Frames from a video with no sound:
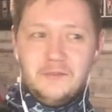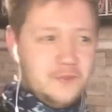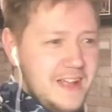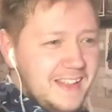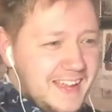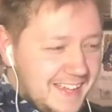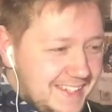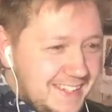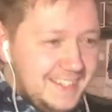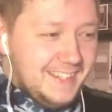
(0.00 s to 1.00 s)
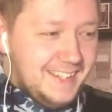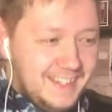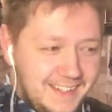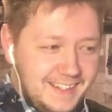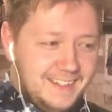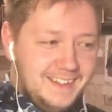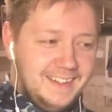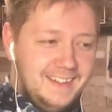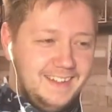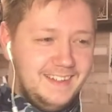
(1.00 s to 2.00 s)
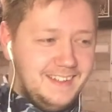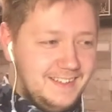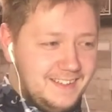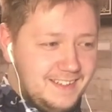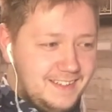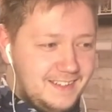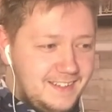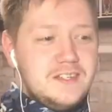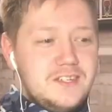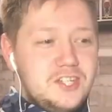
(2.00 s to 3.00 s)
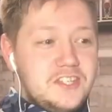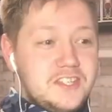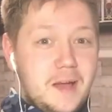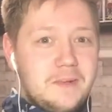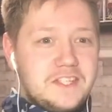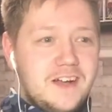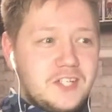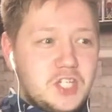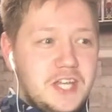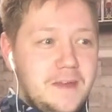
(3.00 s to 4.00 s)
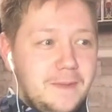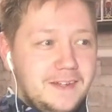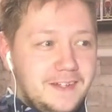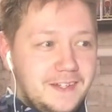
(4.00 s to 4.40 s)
Really? I guess if everyone's in agreement, then it's okay. She's sabotaging him.